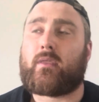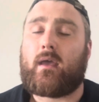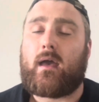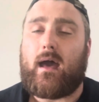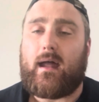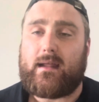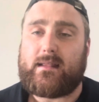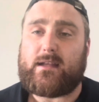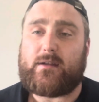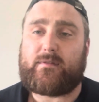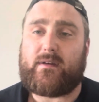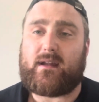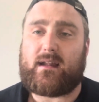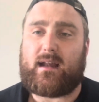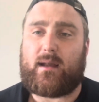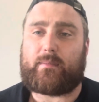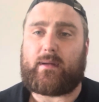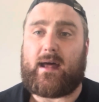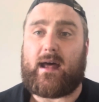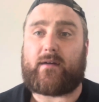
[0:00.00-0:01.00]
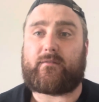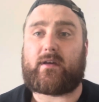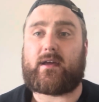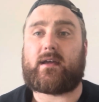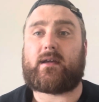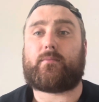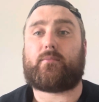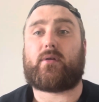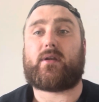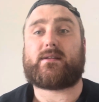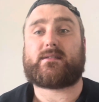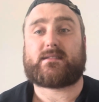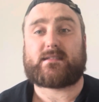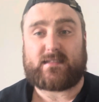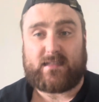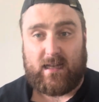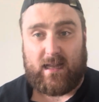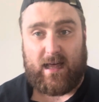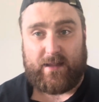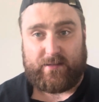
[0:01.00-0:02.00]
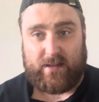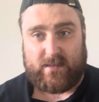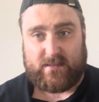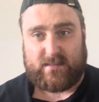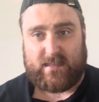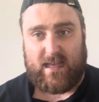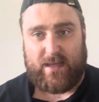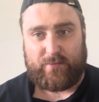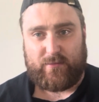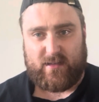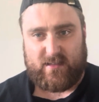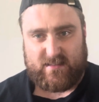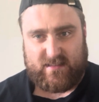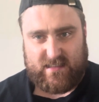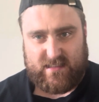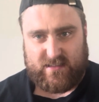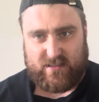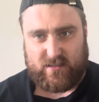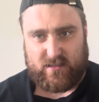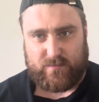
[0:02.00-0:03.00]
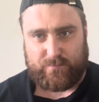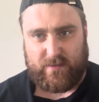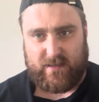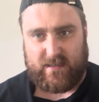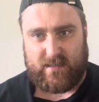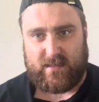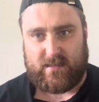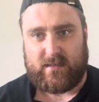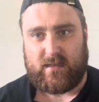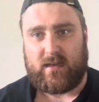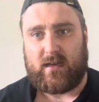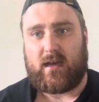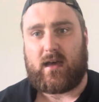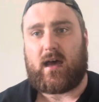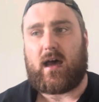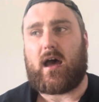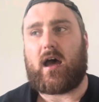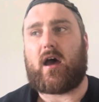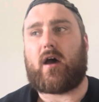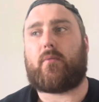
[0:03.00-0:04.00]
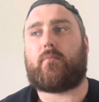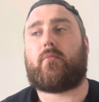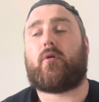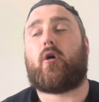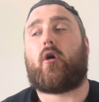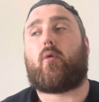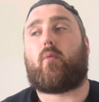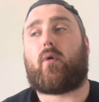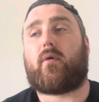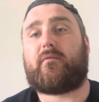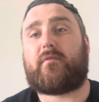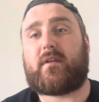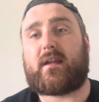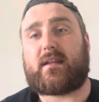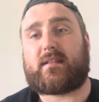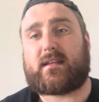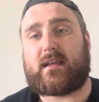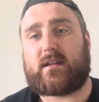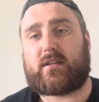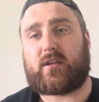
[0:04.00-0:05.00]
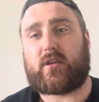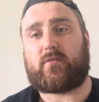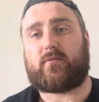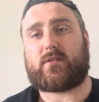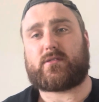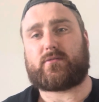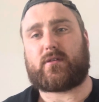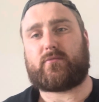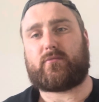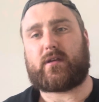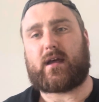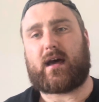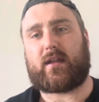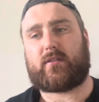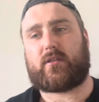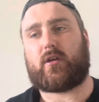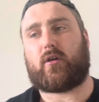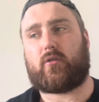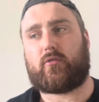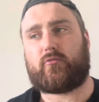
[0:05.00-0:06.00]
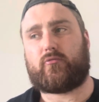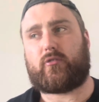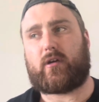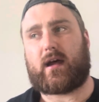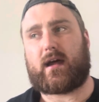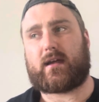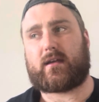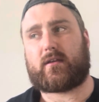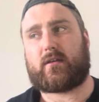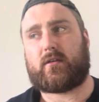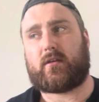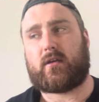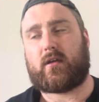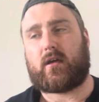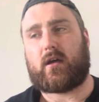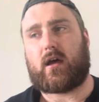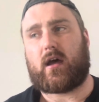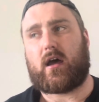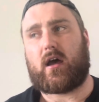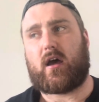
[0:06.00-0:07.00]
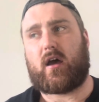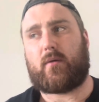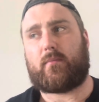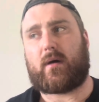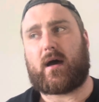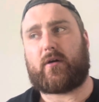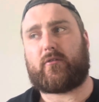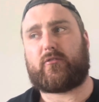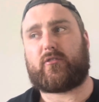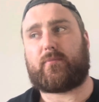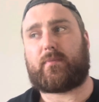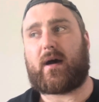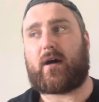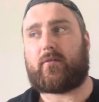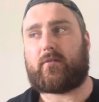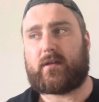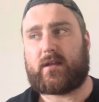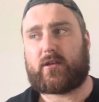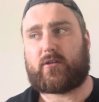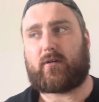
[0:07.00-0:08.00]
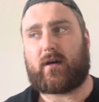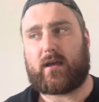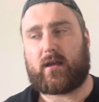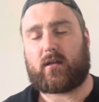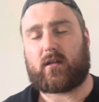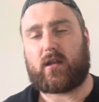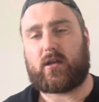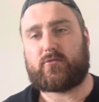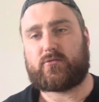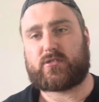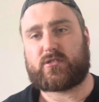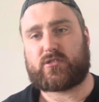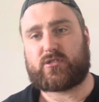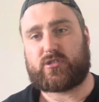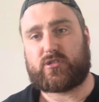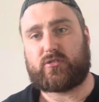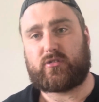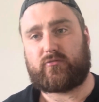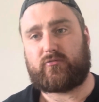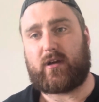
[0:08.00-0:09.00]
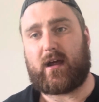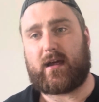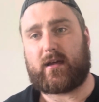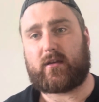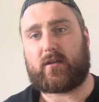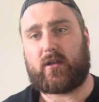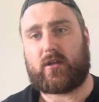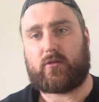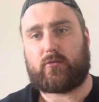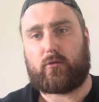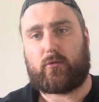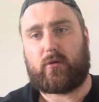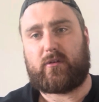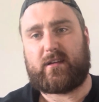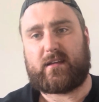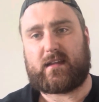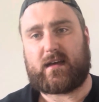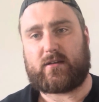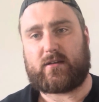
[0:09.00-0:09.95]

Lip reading: It did feel a little bit heavy, but it still had that same consistent speed. One thing I did do was when we had the unrack, I was apparently quite close to the rack, and they were worried that I